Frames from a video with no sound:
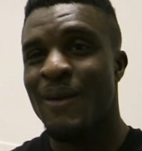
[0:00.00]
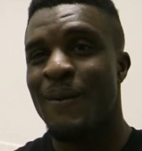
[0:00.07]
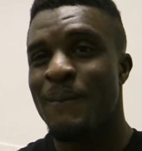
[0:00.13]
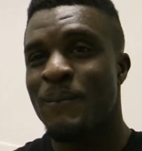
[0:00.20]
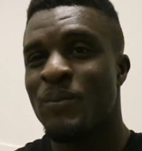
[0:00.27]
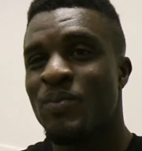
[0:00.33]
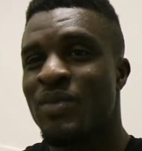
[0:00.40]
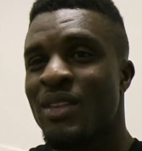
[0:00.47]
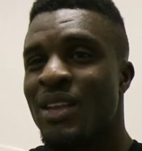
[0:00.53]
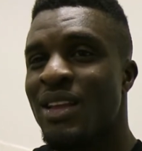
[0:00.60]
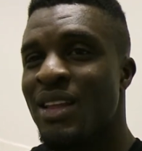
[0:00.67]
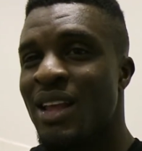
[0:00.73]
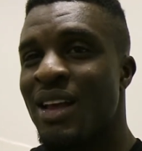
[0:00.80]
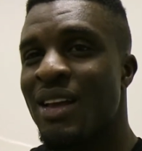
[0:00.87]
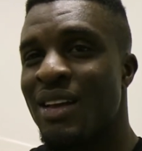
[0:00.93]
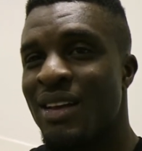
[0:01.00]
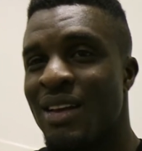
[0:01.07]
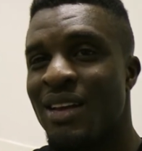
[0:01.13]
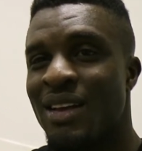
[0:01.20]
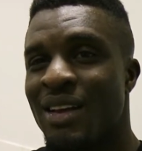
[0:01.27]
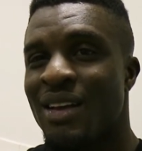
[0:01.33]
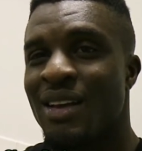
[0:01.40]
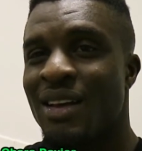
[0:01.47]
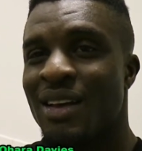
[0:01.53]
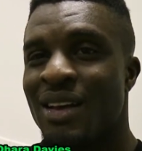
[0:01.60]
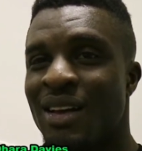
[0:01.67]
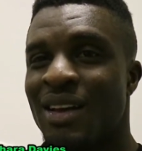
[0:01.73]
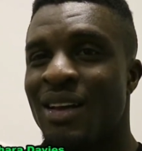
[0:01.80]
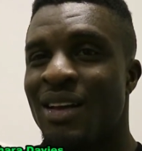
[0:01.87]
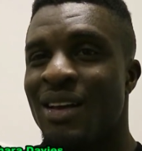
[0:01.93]
In a dressing gown, though, you probably look a
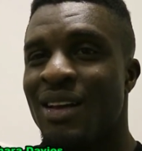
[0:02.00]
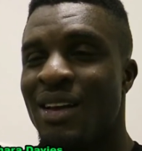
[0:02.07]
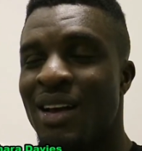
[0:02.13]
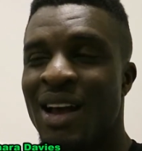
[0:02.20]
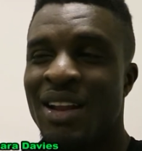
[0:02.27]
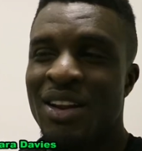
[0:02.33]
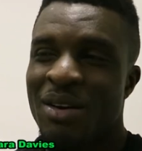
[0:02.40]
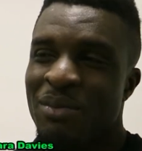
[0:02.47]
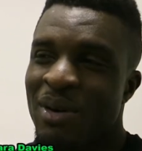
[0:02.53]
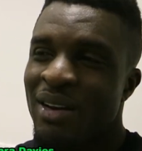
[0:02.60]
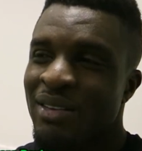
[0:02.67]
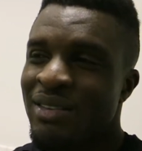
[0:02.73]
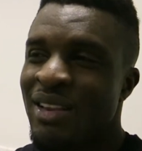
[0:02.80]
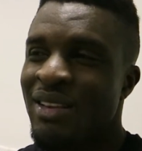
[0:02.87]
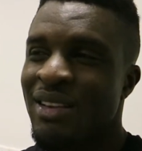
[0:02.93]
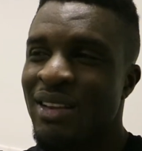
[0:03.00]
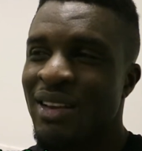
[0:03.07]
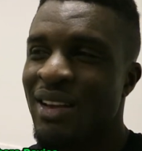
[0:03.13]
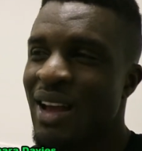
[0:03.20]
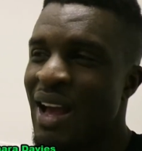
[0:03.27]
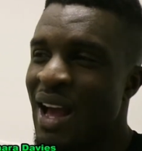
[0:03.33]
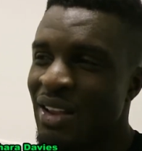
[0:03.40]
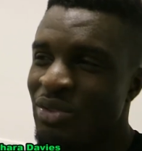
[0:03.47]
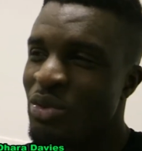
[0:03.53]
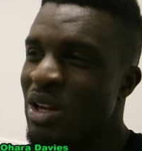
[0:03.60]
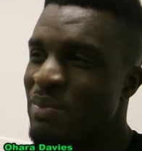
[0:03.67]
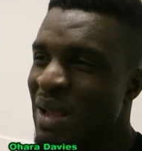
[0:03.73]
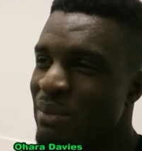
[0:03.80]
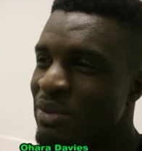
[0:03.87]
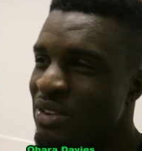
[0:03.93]
bit. I know, but I just
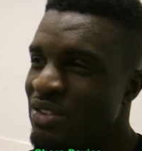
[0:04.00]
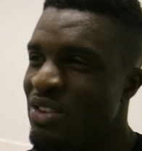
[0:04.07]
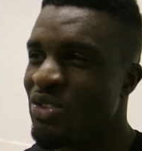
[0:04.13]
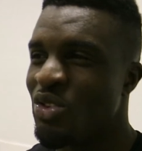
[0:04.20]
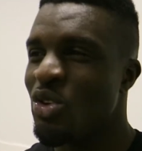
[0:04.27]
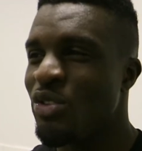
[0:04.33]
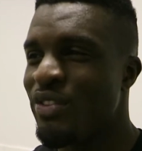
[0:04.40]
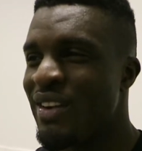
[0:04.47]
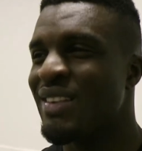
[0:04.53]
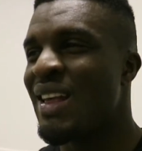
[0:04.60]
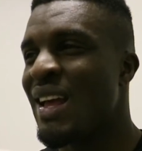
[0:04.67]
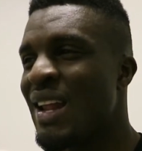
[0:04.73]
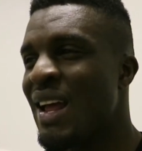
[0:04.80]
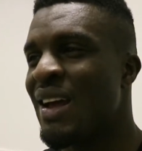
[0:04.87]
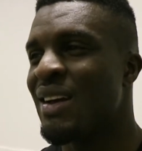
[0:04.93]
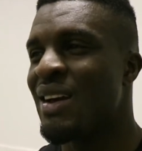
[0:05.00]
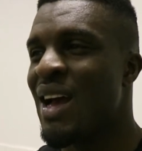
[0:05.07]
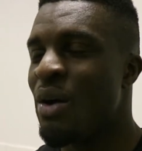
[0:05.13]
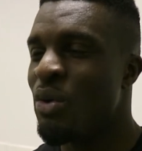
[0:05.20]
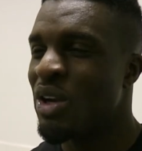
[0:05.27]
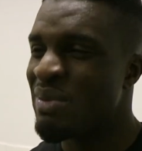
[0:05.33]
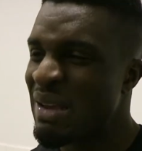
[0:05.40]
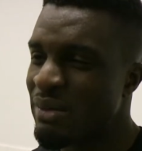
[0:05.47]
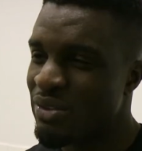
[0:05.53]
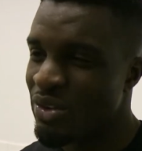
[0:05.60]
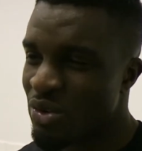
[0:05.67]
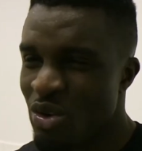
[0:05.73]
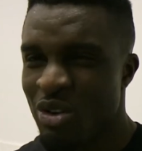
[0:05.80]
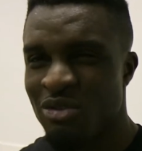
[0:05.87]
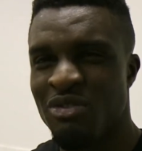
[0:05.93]
want to be able just to do things like that. I want to be able
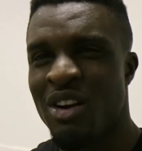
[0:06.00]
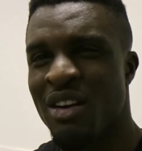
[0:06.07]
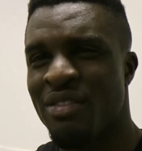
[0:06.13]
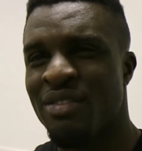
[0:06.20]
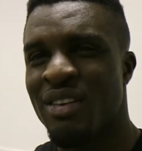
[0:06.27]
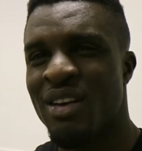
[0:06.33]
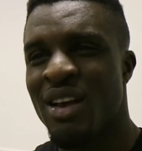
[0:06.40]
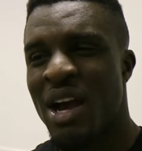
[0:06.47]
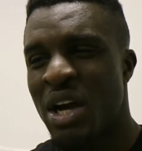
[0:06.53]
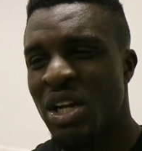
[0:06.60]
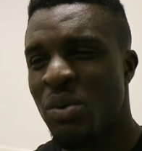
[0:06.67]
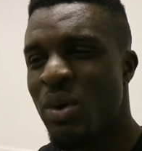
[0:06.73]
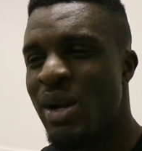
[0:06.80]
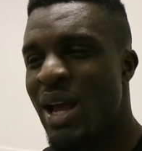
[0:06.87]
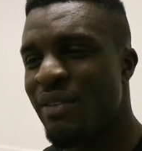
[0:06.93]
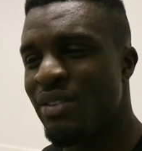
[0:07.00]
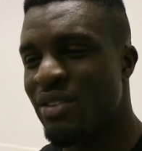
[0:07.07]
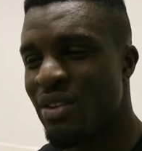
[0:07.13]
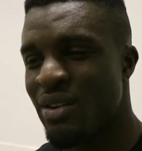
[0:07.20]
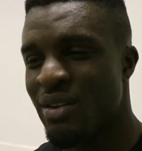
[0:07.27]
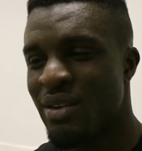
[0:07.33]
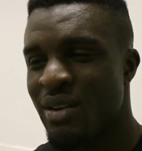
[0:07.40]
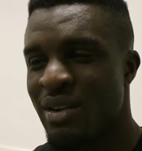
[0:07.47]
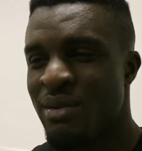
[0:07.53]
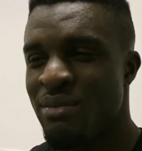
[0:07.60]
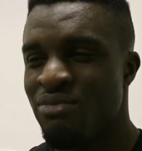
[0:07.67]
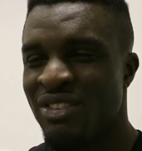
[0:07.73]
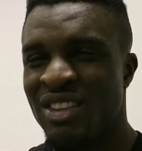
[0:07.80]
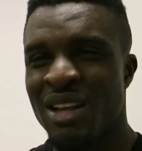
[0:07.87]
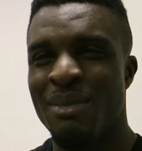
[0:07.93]
to look rough. I don't want to have to
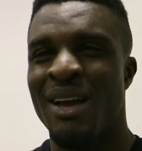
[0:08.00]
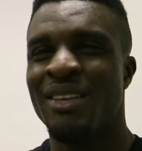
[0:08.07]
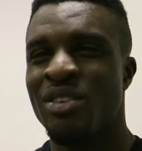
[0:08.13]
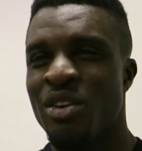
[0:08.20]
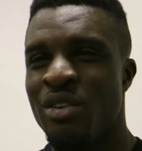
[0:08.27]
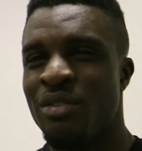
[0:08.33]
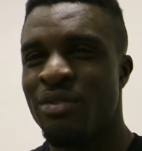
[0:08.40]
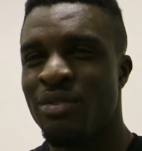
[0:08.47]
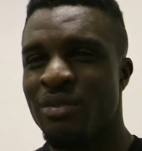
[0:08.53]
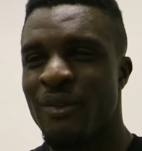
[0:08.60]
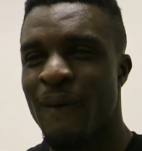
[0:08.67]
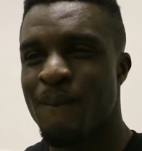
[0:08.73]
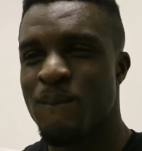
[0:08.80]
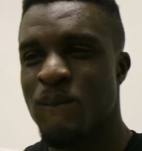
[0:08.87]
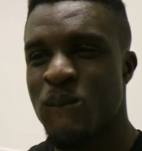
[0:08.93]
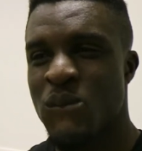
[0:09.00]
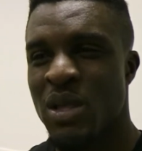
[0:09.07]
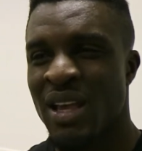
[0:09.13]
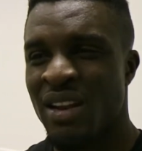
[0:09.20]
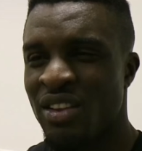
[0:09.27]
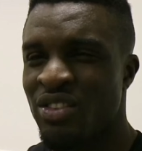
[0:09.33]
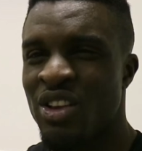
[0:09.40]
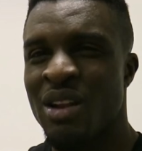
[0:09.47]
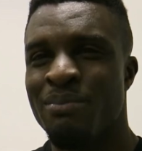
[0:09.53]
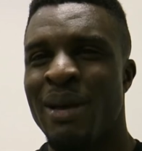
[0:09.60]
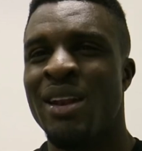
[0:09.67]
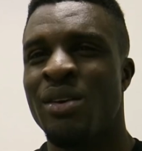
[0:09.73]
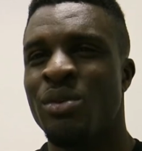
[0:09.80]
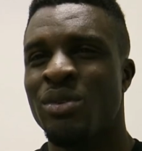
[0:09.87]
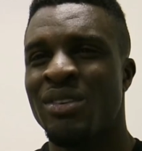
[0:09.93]
present myself in a certain
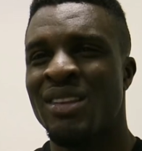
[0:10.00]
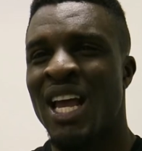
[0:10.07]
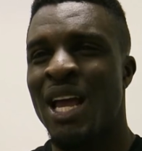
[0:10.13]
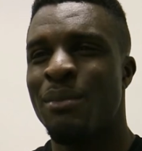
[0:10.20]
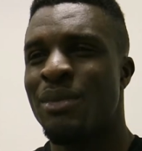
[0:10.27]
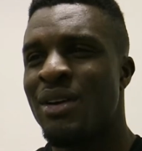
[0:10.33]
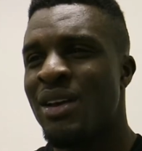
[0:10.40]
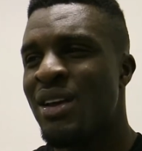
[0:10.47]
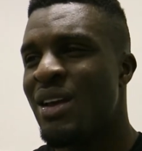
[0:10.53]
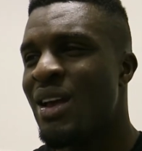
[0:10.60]
manner all the time.